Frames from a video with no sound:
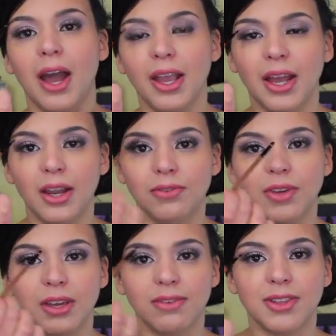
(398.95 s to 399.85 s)
I kind
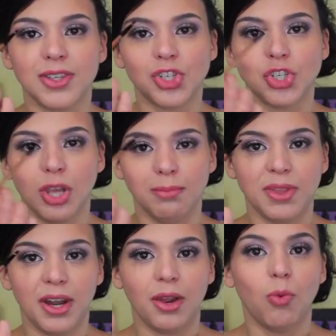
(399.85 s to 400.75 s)
of give it the shape
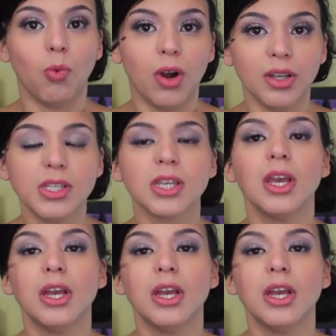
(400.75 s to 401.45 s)
that I want.